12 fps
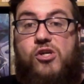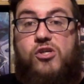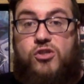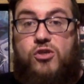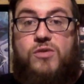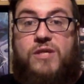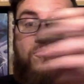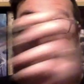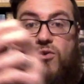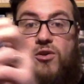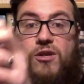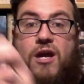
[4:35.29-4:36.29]
to
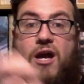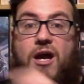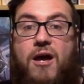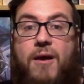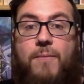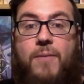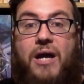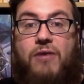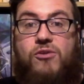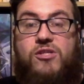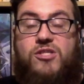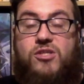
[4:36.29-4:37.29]
different
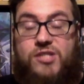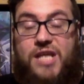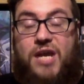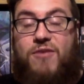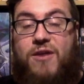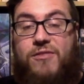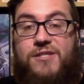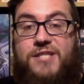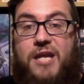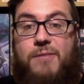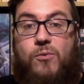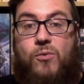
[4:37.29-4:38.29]
pirates sat around the
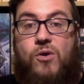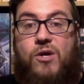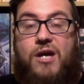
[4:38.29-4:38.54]
table